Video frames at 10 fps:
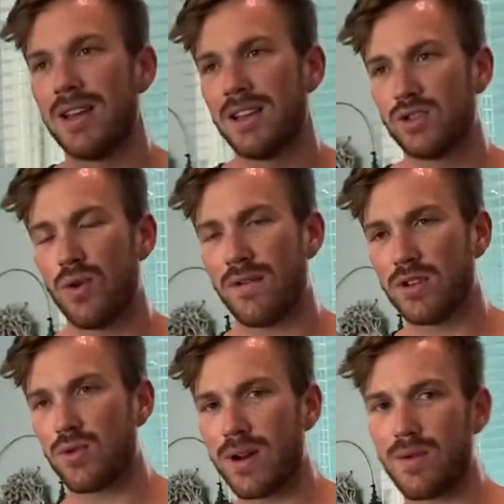
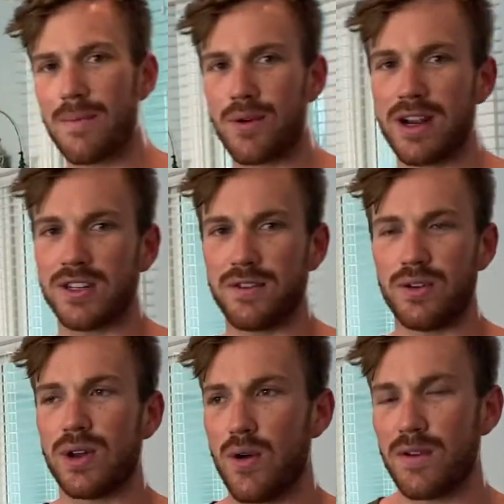12 to 20 rep range. If you're
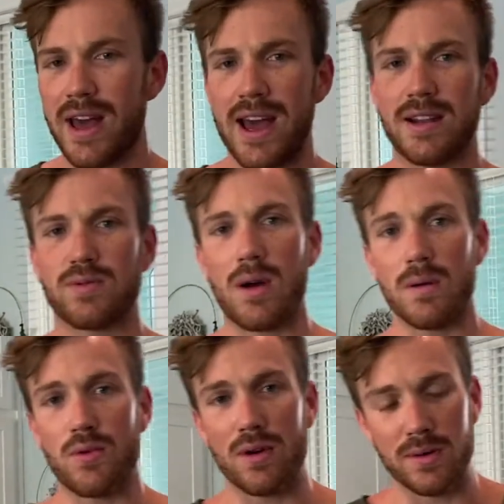doing over that, it's probably
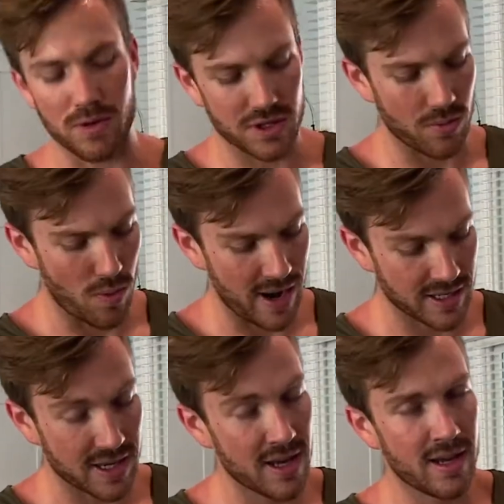important to put some
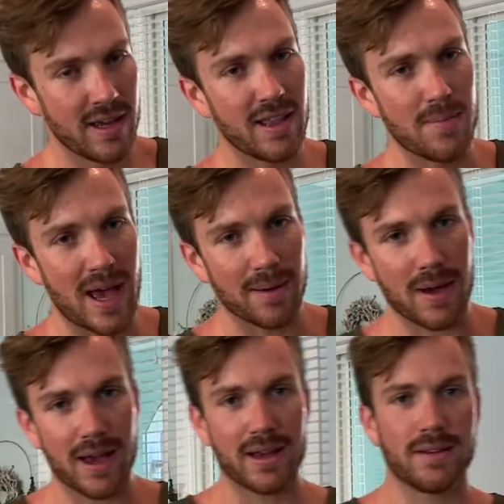weight in the backpack.